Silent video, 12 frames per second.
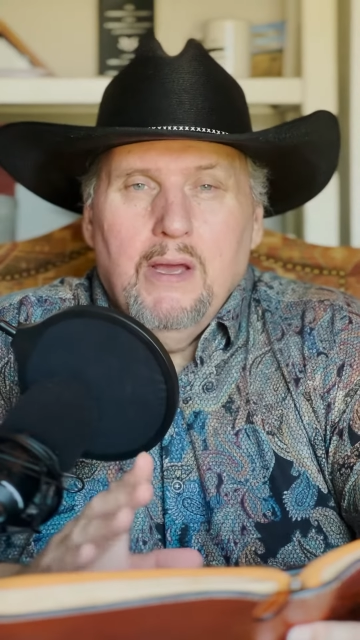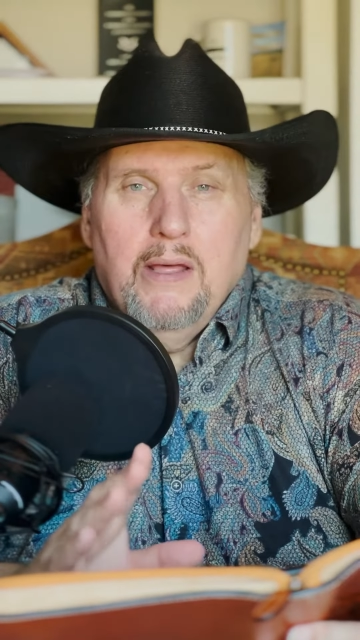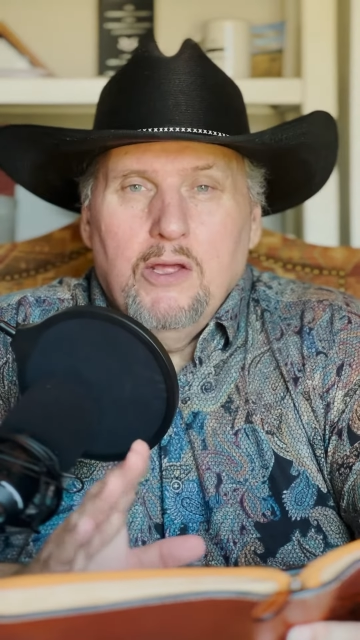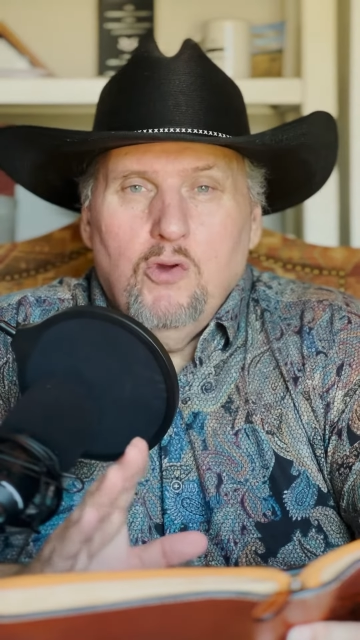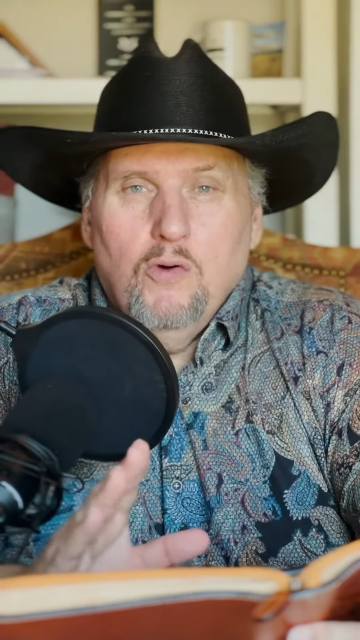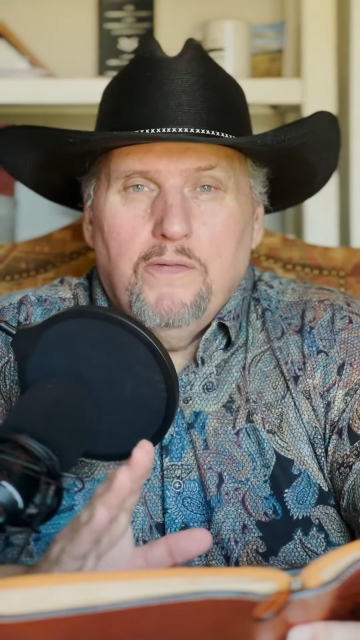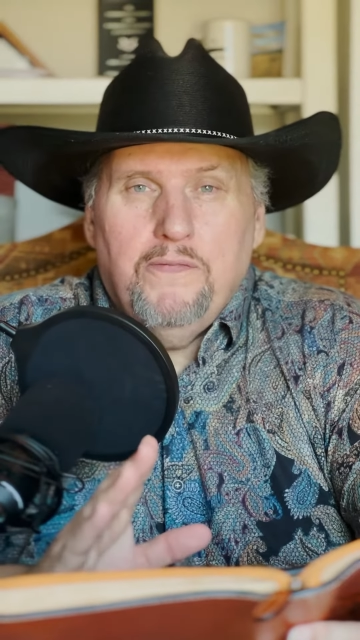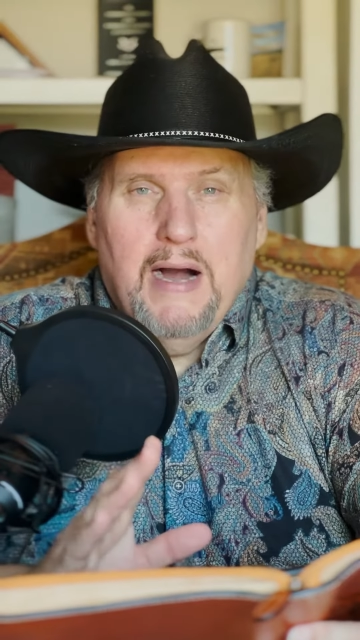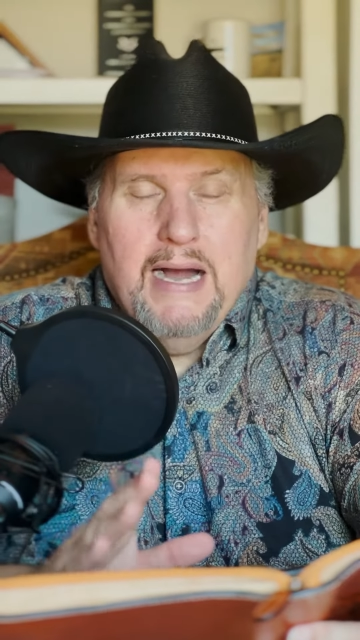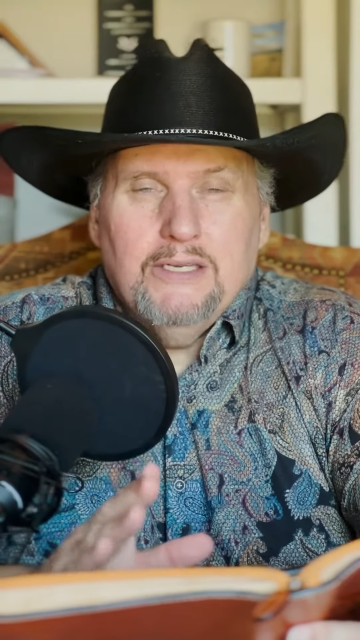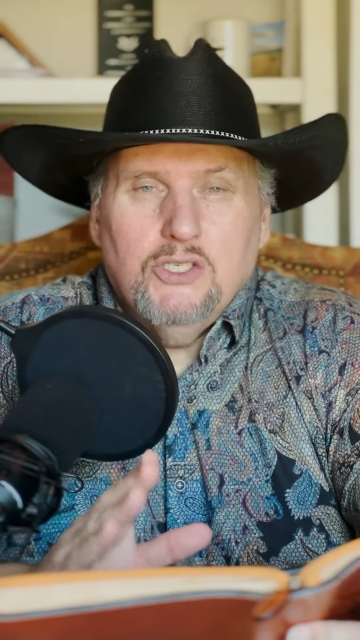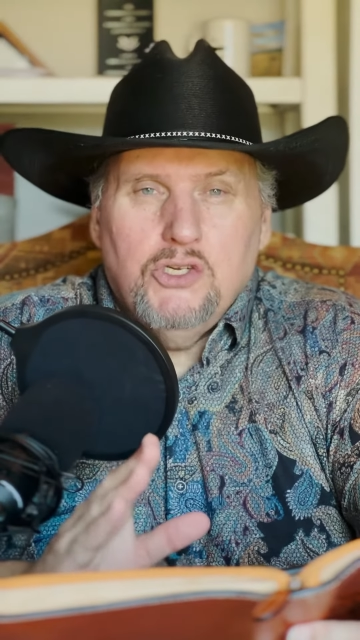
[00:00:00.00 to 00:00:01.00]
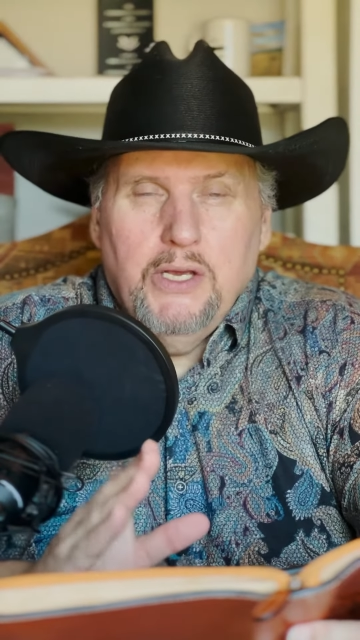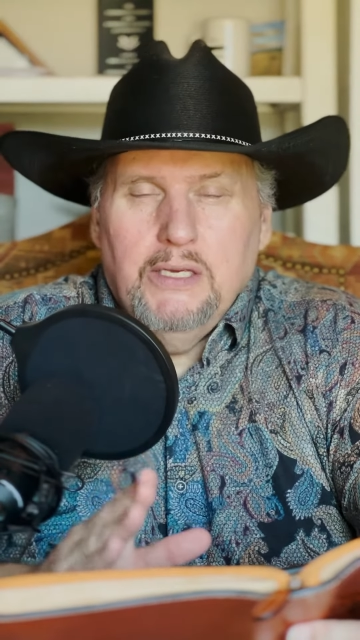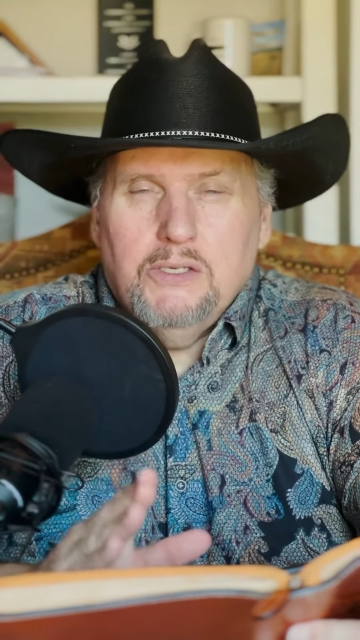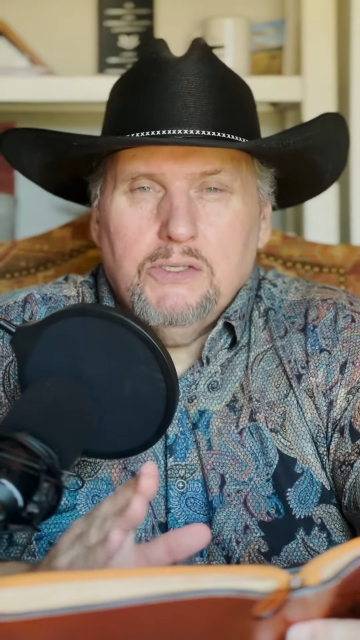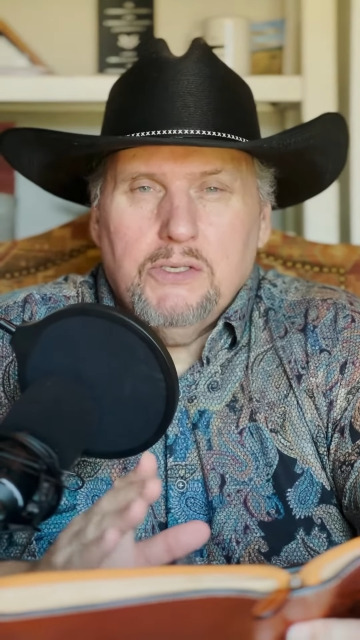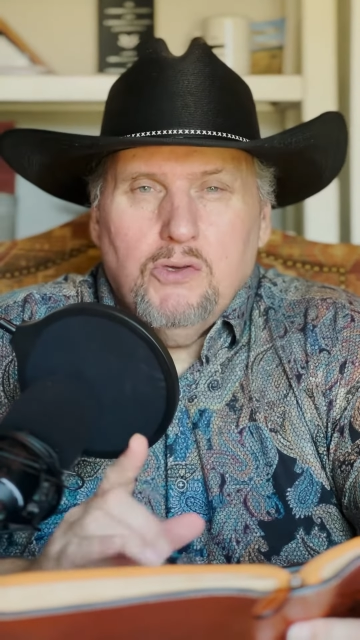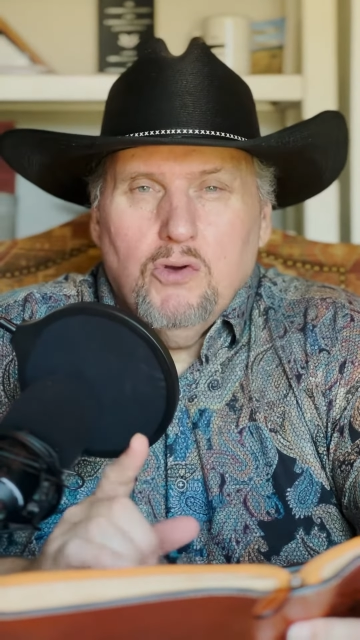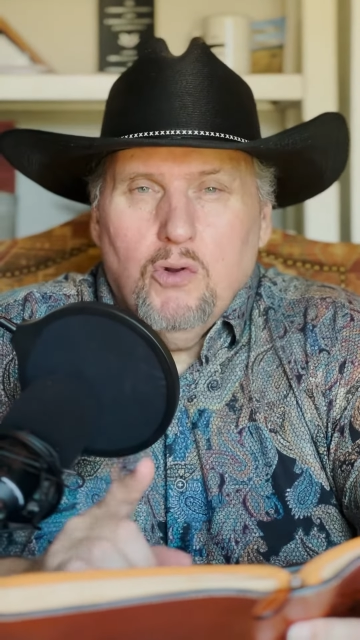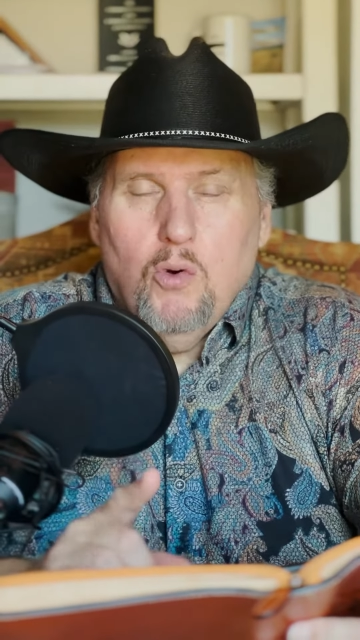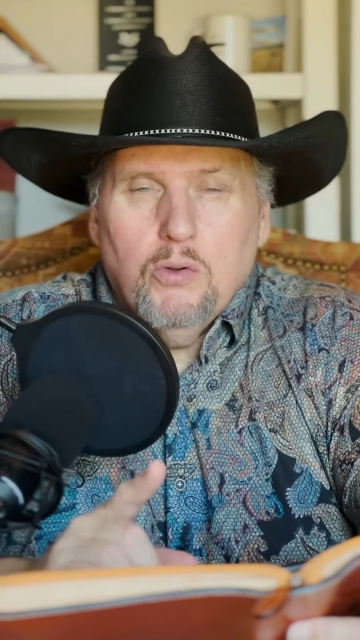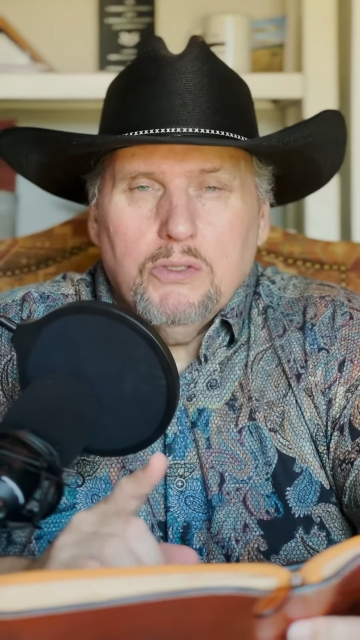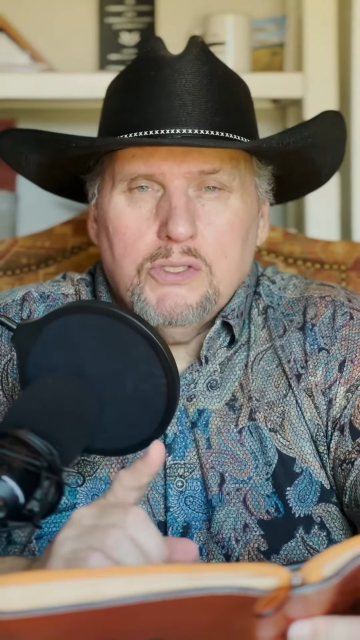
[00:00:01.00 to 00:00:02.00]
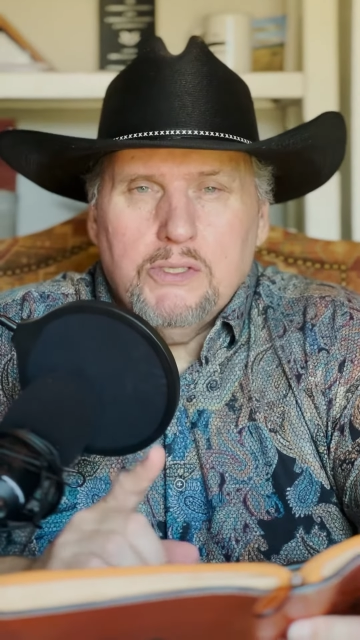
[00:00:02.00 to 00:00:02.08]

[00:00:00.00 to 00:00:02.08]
that you'll find Jesus as your Lord and